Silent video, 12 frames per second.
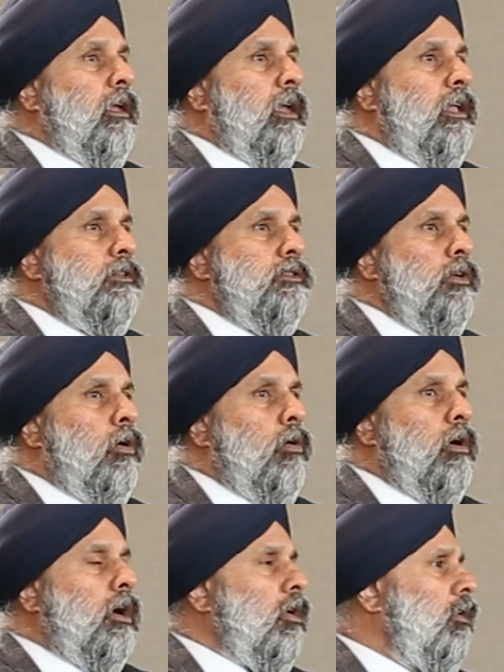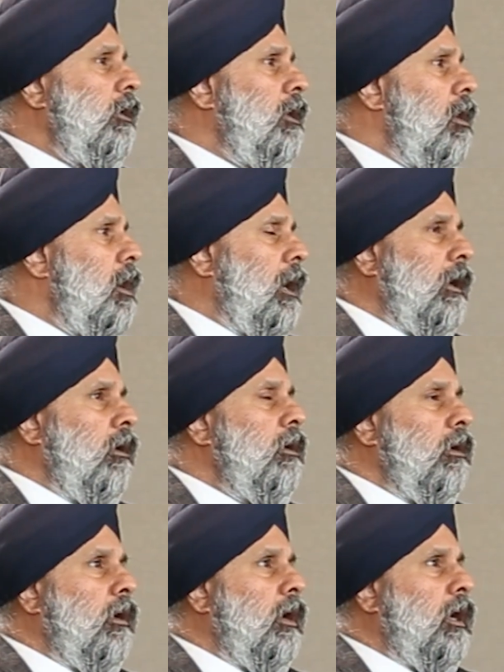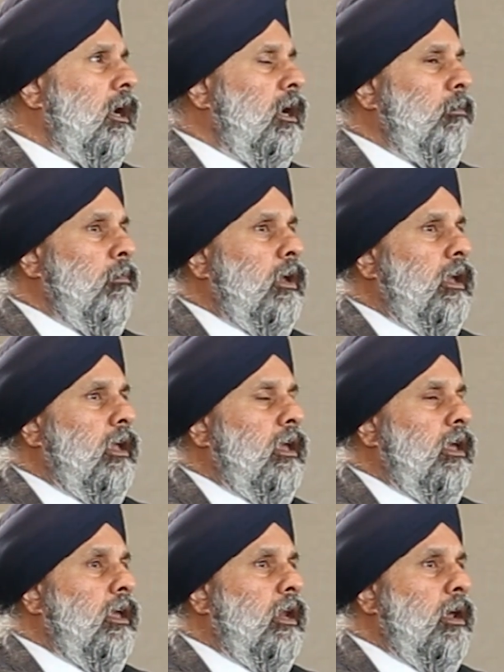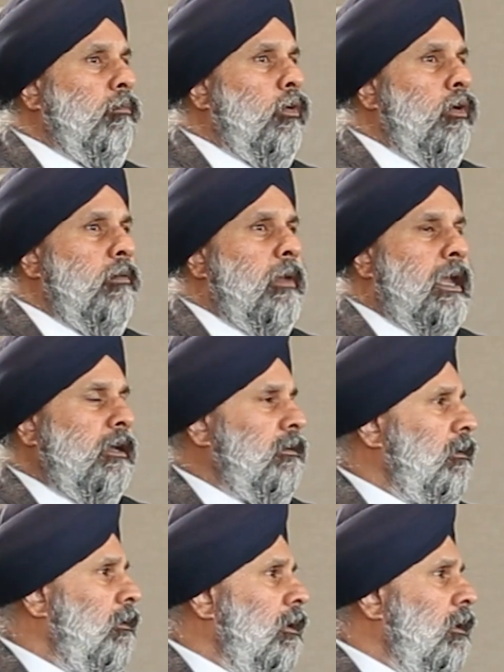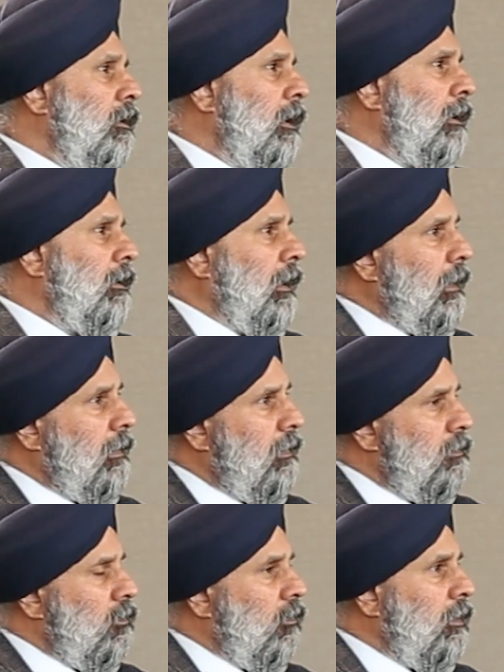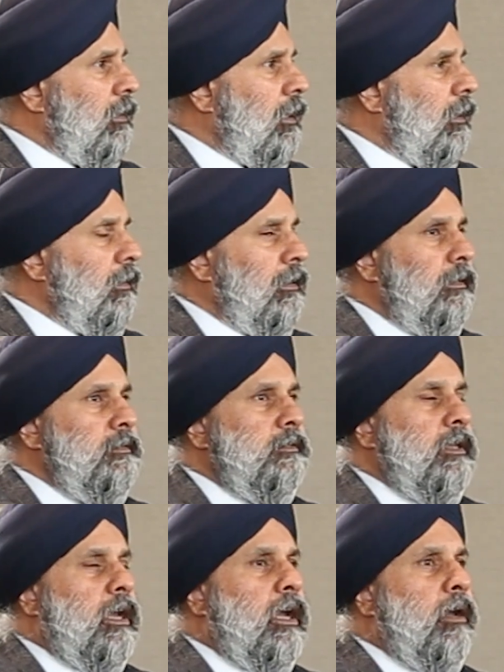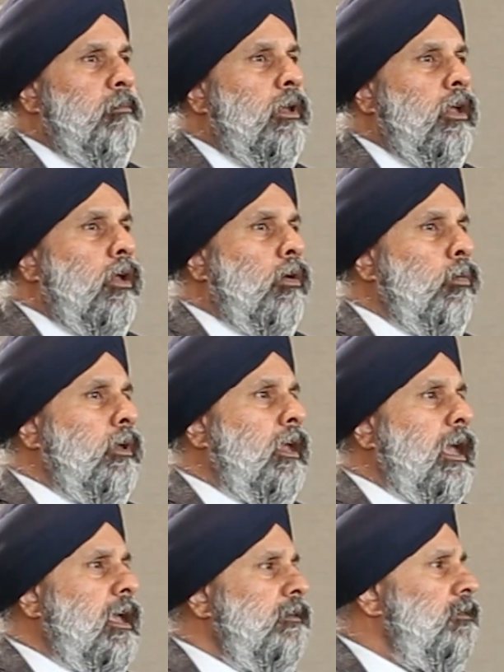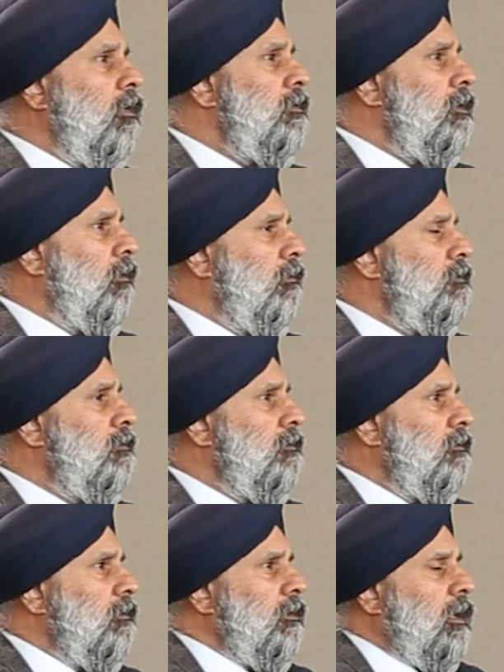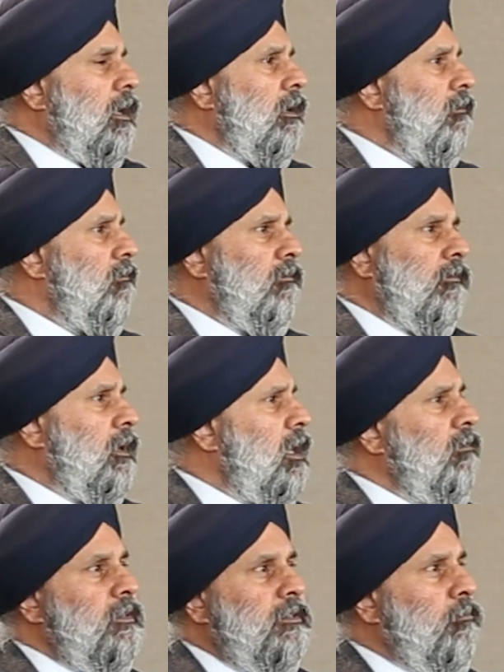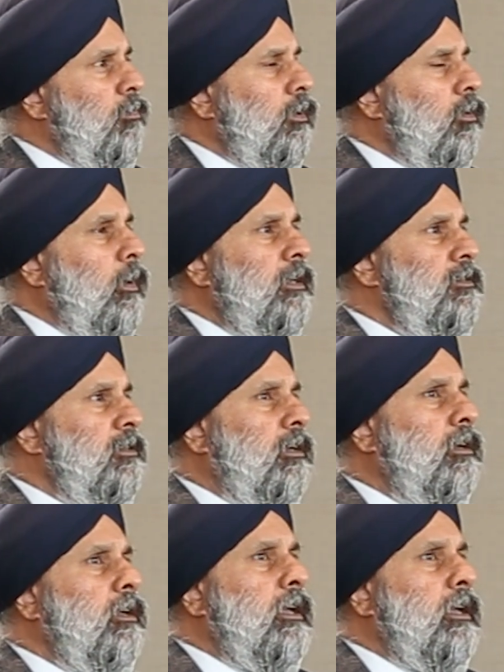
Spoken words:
And so early on, and I'm going back to the late 80s, early 90s, we asked ourselves kind of a simple question.